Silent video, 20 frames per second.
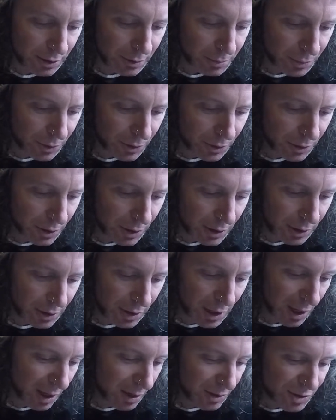But
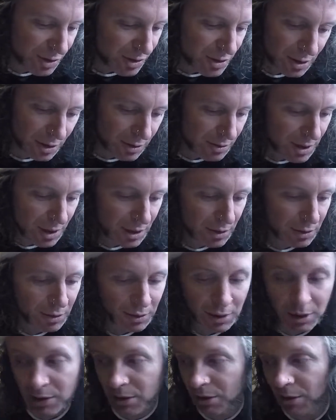just I said,
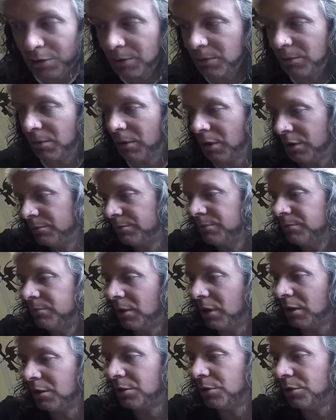I'll go